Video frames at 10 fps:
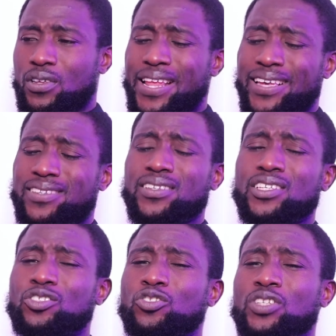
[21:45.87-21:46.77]
Like
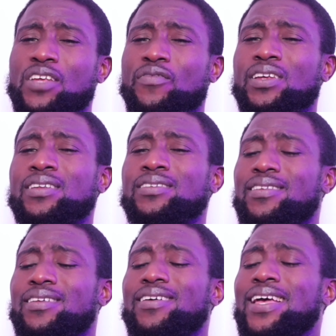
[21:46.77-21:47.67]
you shouldn't even
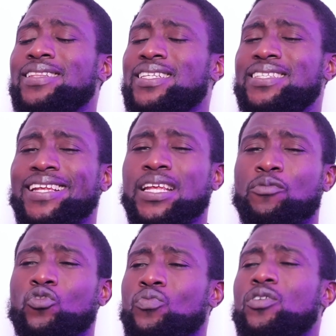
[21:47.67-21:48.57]
entertain
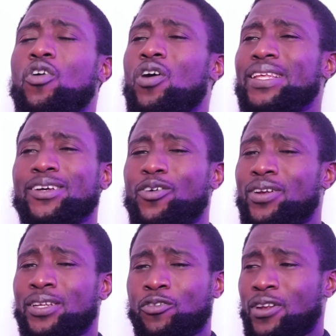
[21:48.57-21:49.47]
him to be calling.
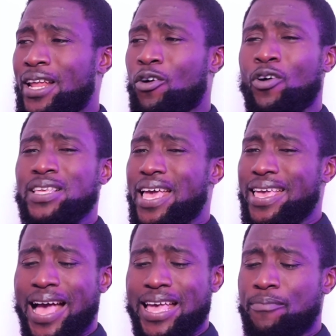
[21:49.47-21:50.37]
Like, oh
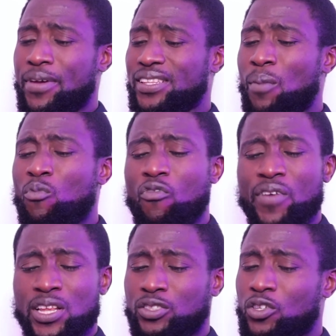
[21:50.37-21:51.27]
yeah, he made the move
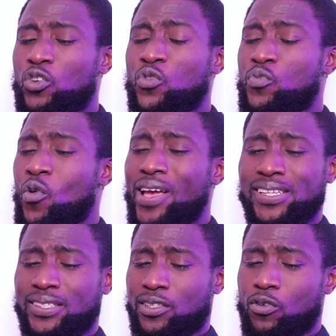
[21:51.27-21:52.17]
and you told him no, and
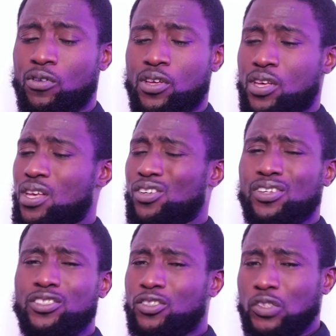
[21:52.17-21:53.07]

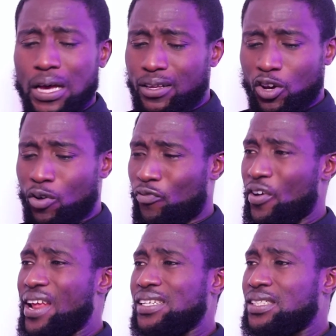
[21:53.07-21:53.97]
you tell your
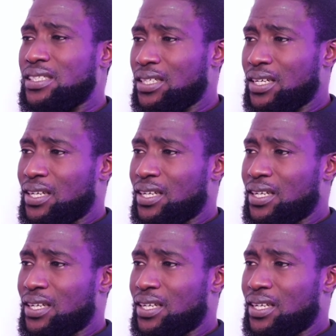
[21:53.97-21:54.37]
friend.